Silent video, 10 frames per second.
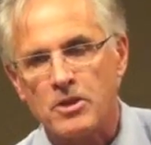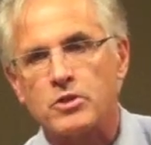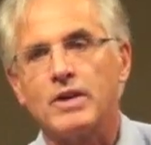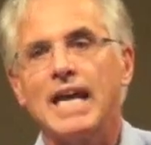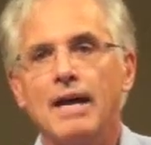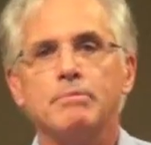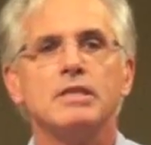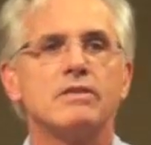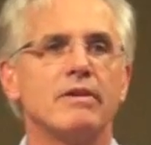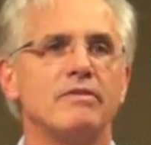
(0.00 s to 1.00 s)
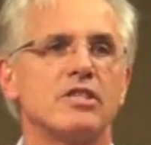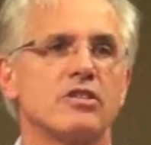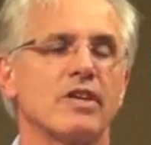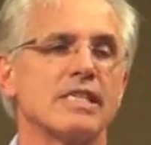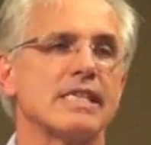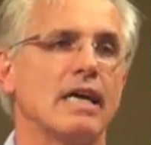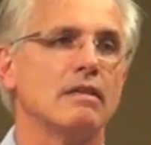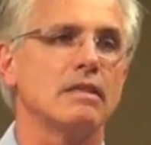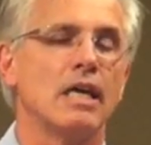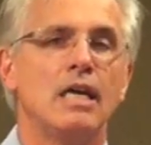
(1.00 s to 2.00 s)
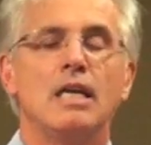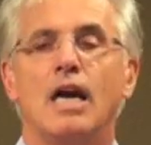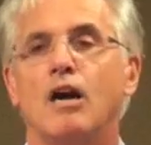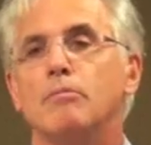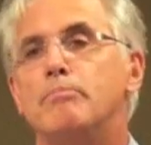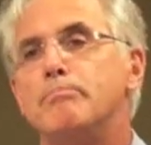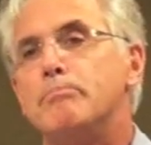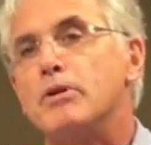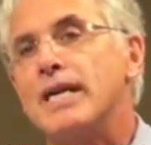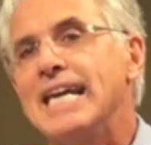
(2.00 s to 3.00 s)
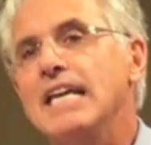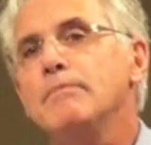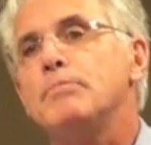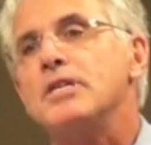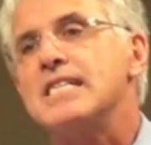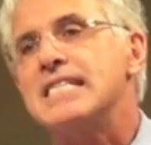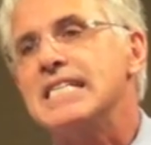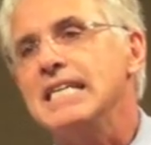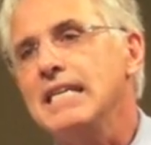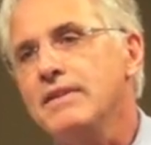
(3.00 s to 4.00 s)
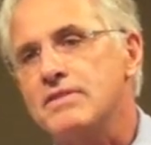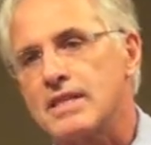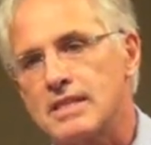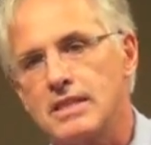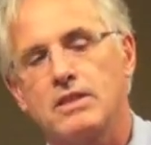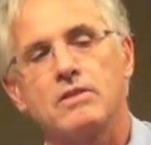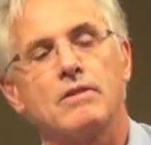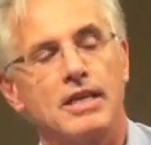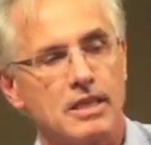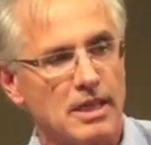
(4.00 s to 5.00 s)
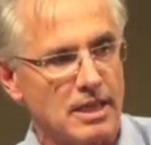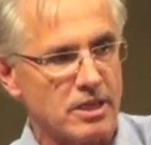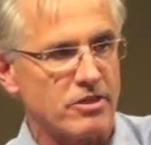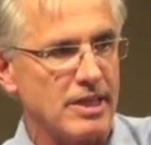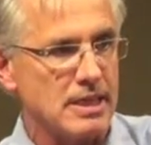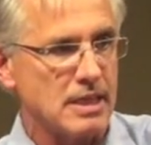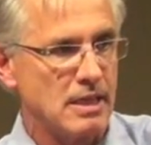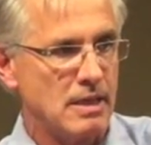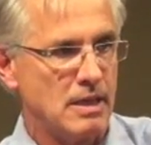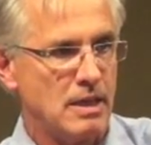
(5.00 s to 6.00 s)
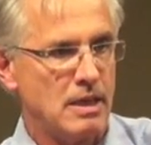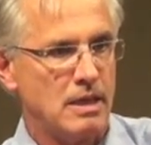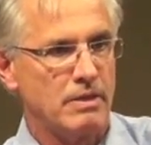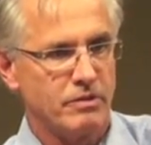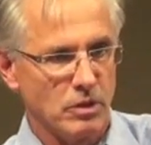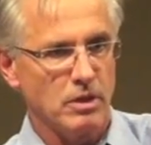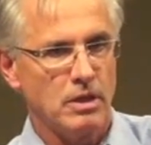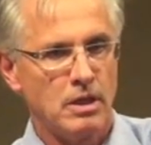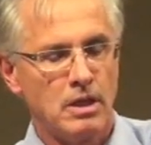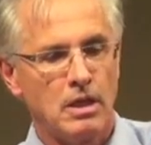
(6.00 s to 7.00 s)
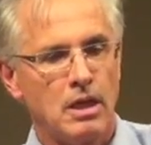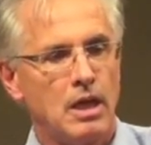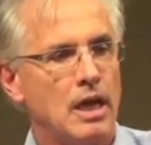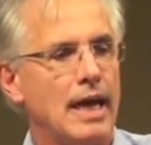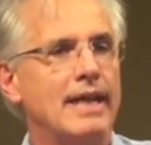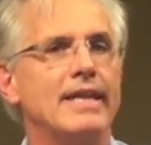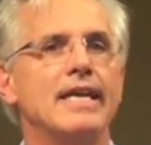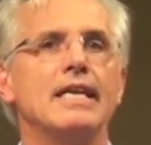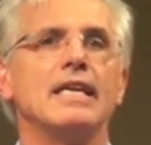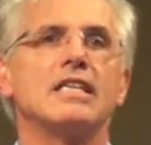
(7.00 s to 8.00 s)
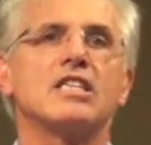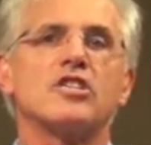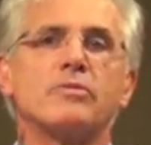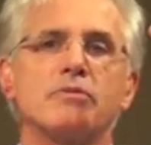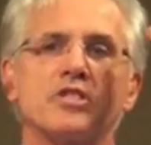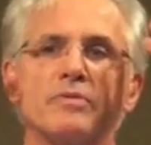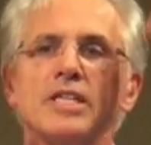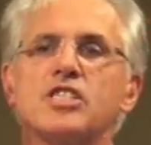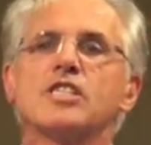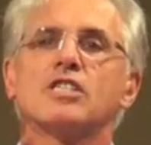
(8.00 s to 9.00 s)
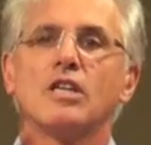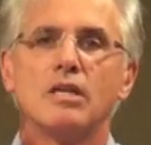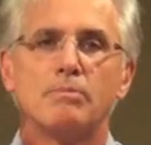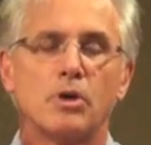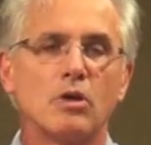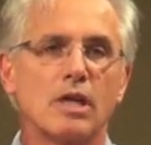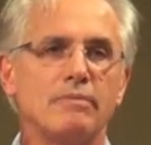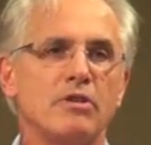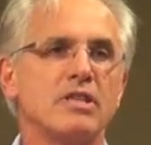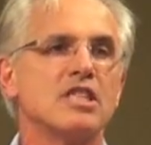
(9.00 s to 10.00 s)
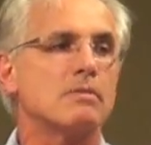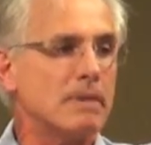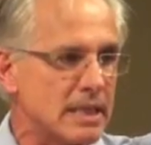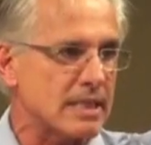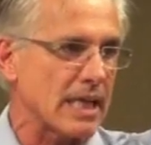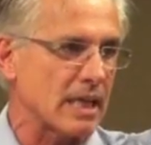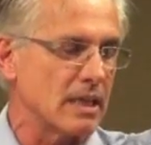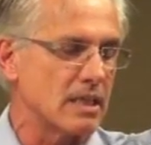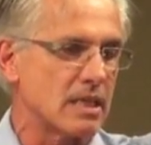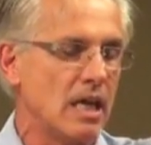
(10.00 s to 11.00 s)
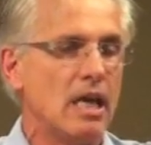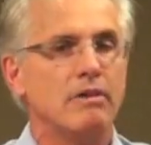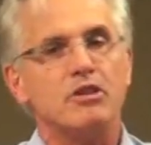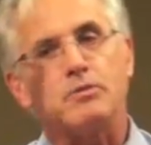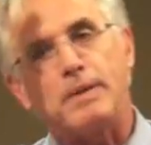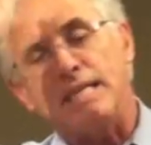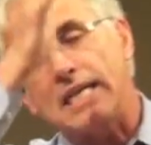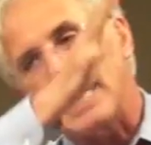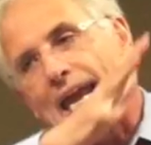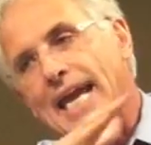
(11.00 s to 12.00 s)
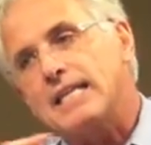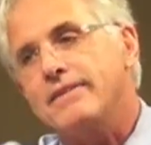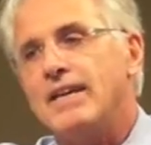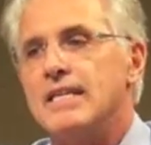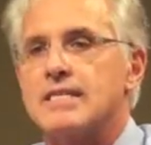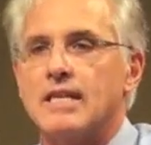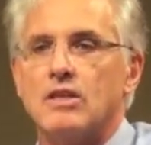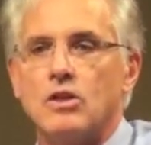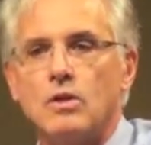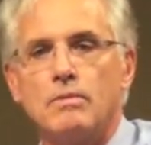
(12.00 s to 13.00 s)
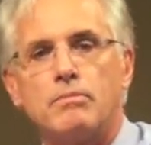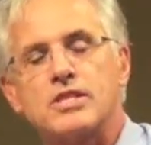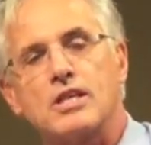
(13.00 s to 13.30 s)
So what happens when we're stressed out? Our brain perceives a situation as stressful, and then it switches on a program within split seconds, which basically activates a whole